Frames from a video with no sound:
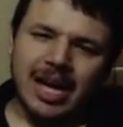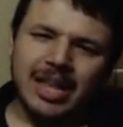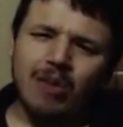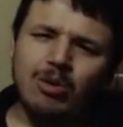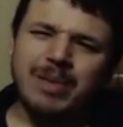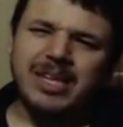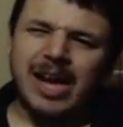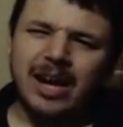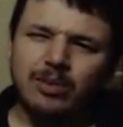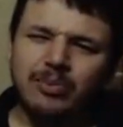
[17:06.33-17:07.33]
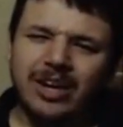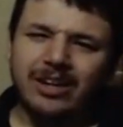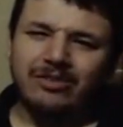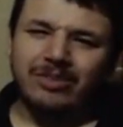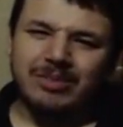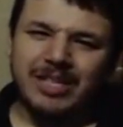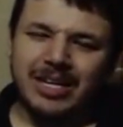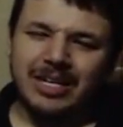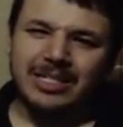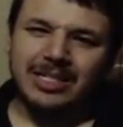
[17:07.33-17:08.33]
And that would be Tyler Braden from
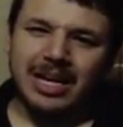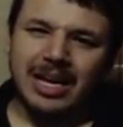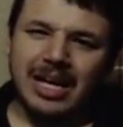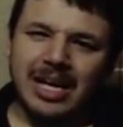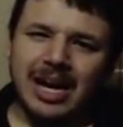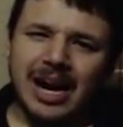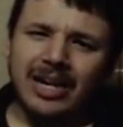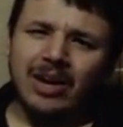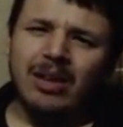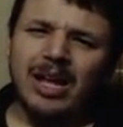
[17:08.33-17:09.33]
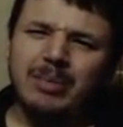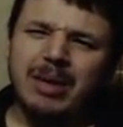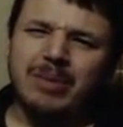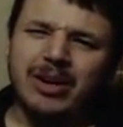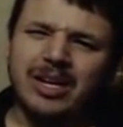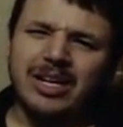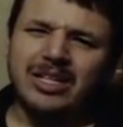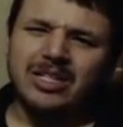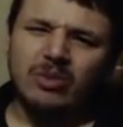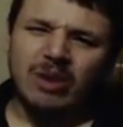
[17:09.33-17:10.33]
Tennessee. I know a lot of people are going to
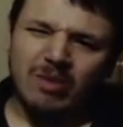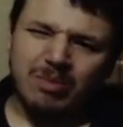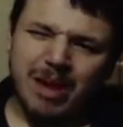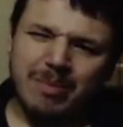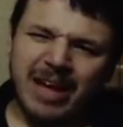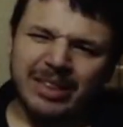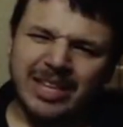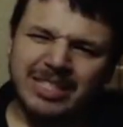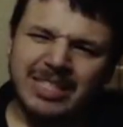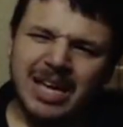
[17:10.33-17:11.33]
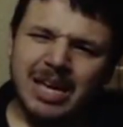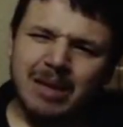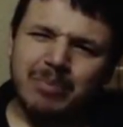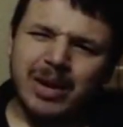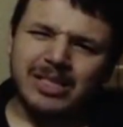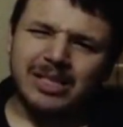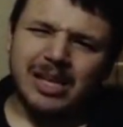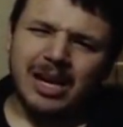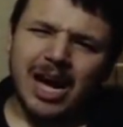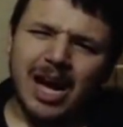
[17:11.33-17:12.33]
disagree with me about this, but
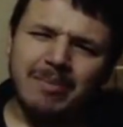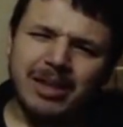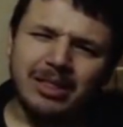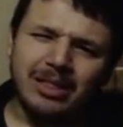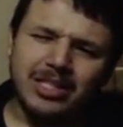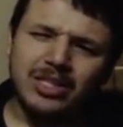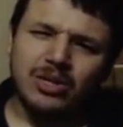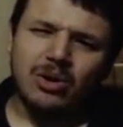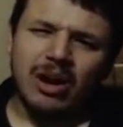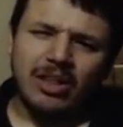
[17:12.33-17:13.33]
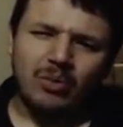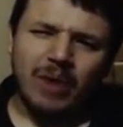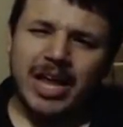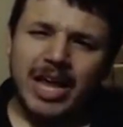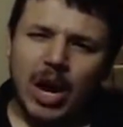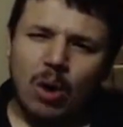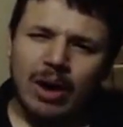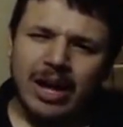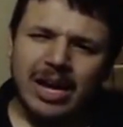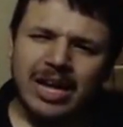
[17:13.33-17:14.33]
the common listener on the
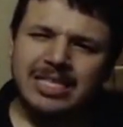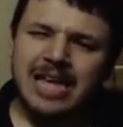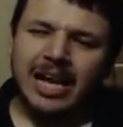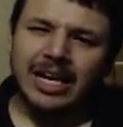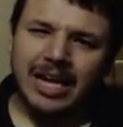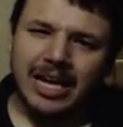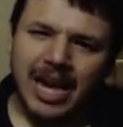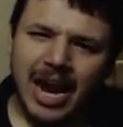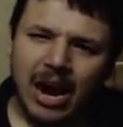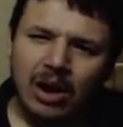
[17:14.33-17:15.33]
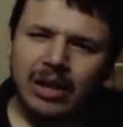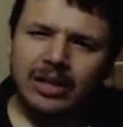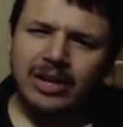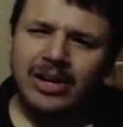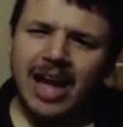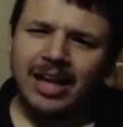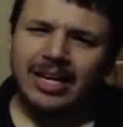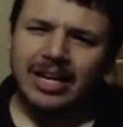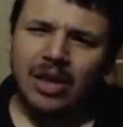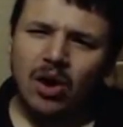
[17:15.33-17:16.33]
radio is not going to care. They're not
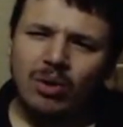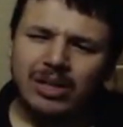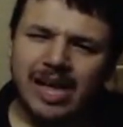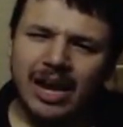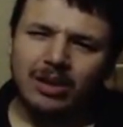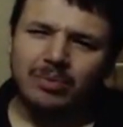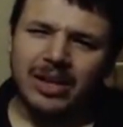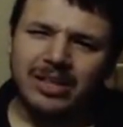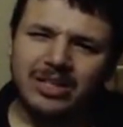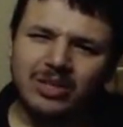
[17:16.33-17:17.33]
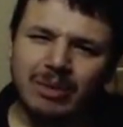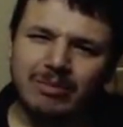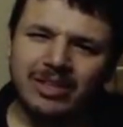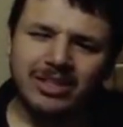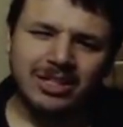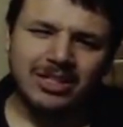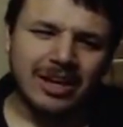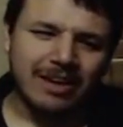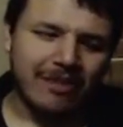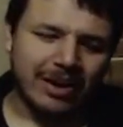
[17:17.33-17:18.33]
going to know where Tyler Braden is from. They're just
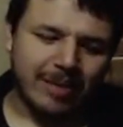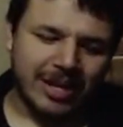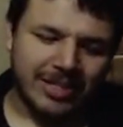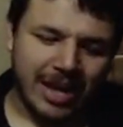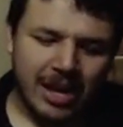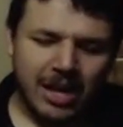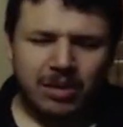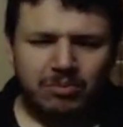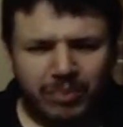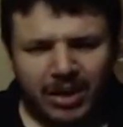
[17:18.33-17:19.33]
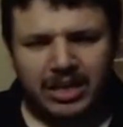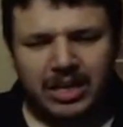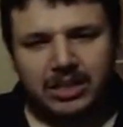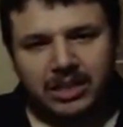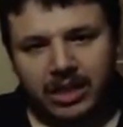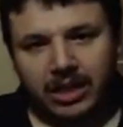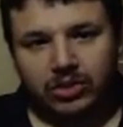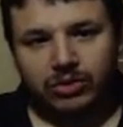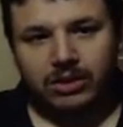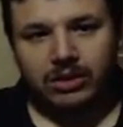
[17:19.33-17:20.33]
going to find him as a pretty decent
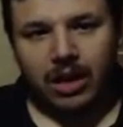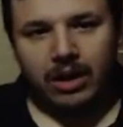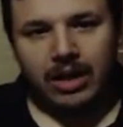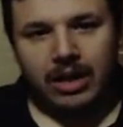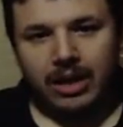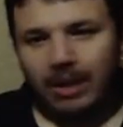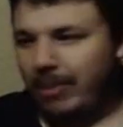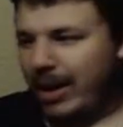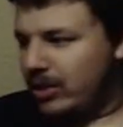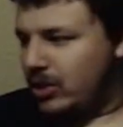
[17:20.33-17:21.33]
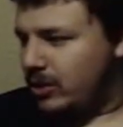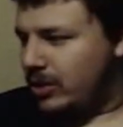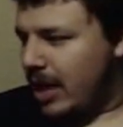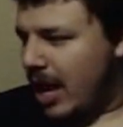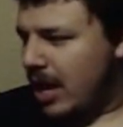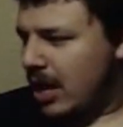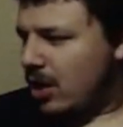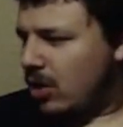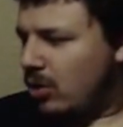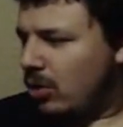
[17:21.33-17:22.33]
country song compared to, say,
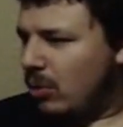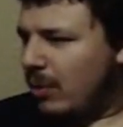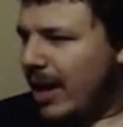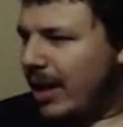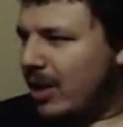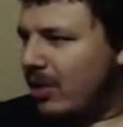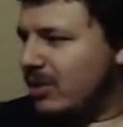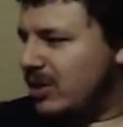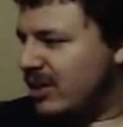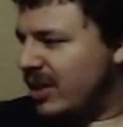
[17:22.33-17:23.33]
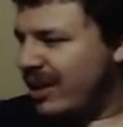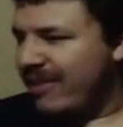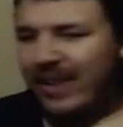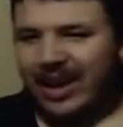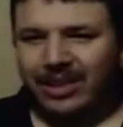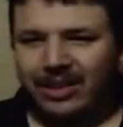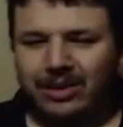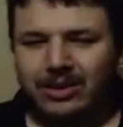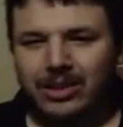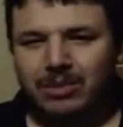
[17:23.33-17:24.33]
Colorado, which they're going to find a
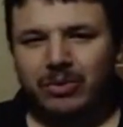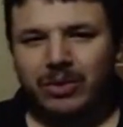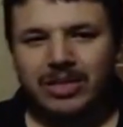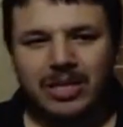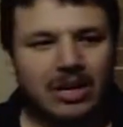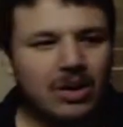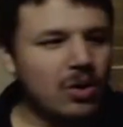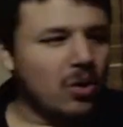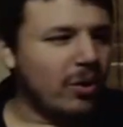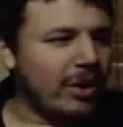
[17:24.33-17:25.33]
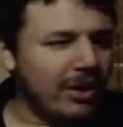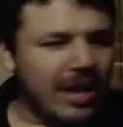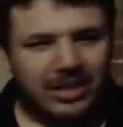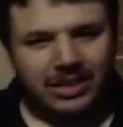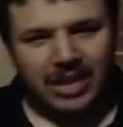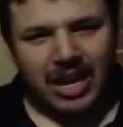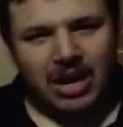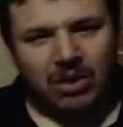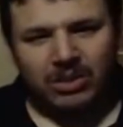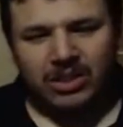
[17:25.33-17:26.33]
little disappointing, or
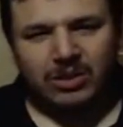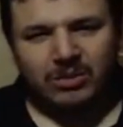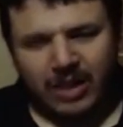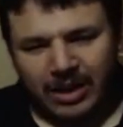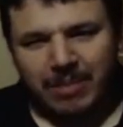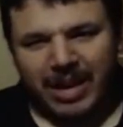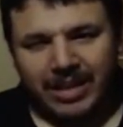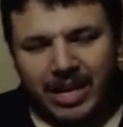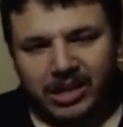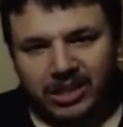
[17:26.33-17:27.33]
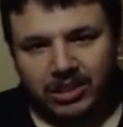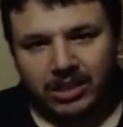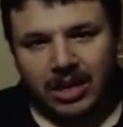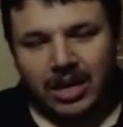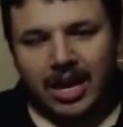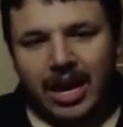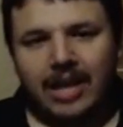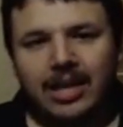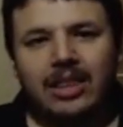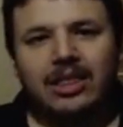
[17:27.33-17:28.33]
Alexa, which is going to be niche.
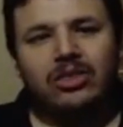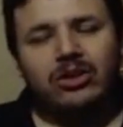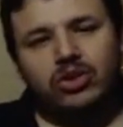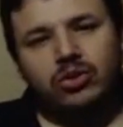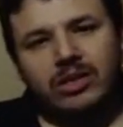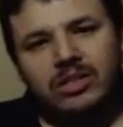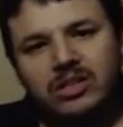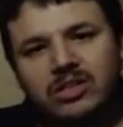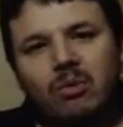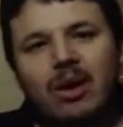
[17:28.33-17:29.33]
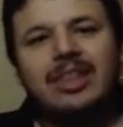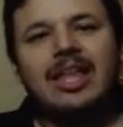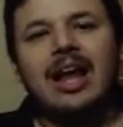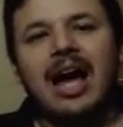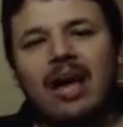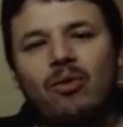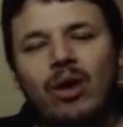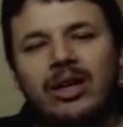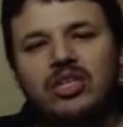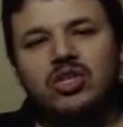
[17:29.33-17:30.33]
And then the third choice is the one that I
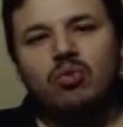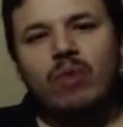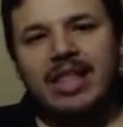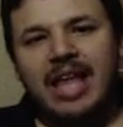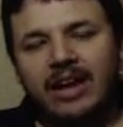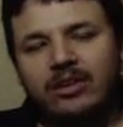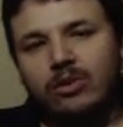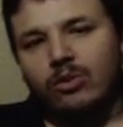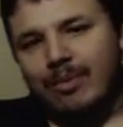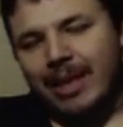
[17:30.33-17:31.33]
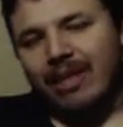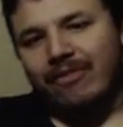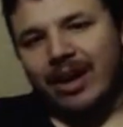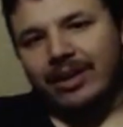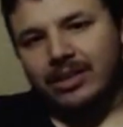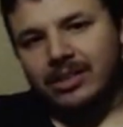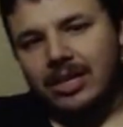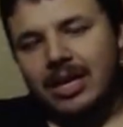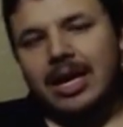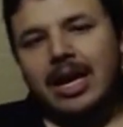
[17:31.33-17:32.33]
wanted to win out of the remaining finalists,
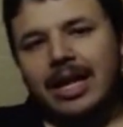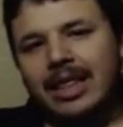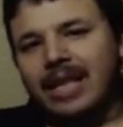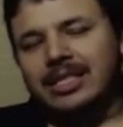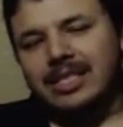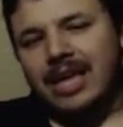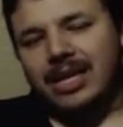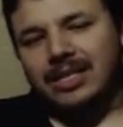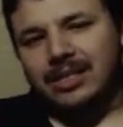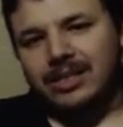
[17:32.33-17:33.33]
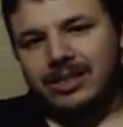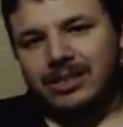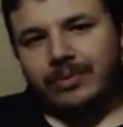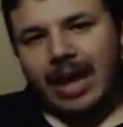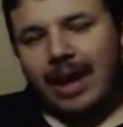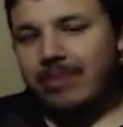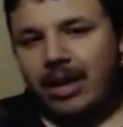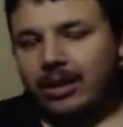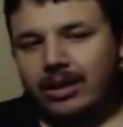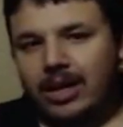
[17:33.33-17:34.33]
and that's Texas. I'm
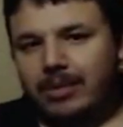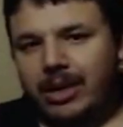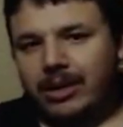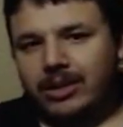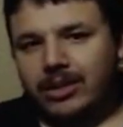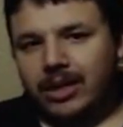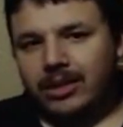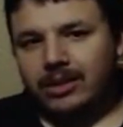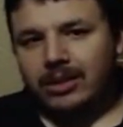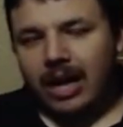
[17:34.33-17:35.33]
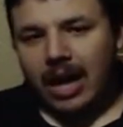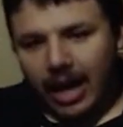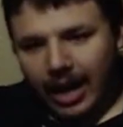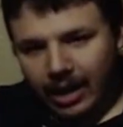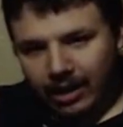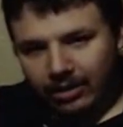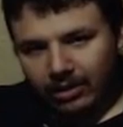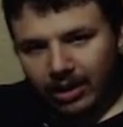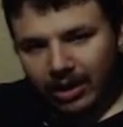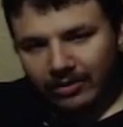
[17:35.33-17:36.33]
not going to apologize. I
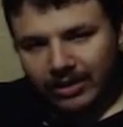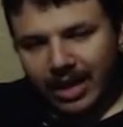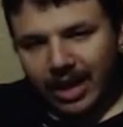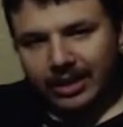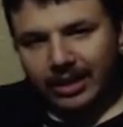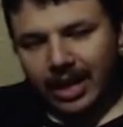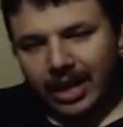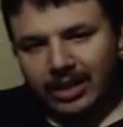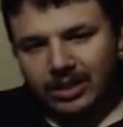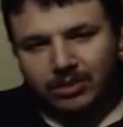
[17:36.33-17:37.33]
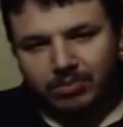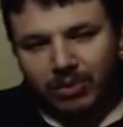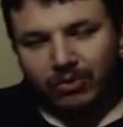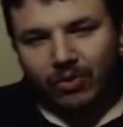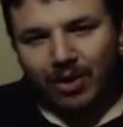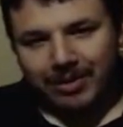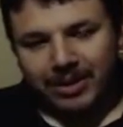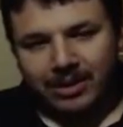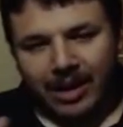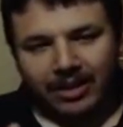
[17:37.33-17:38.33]
love that guy's
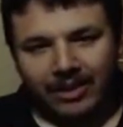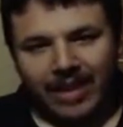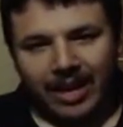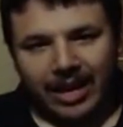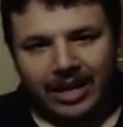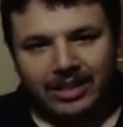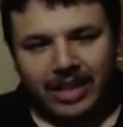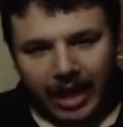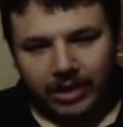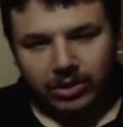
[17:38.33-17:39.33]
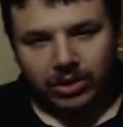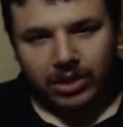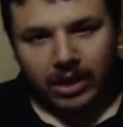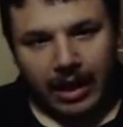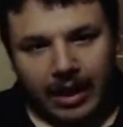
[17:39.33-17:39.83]
performance. I love that guy's energy.